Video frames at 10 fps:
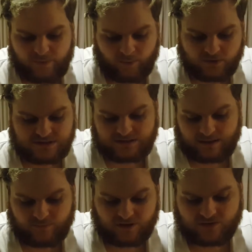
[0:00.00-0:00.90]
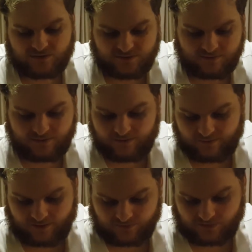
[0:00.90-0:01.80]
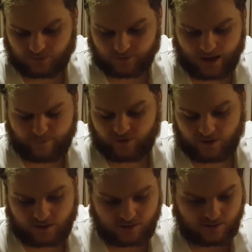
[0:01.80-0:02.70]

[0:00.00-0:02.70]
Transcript: big monsters and emptiness. That's the old Gambit, right?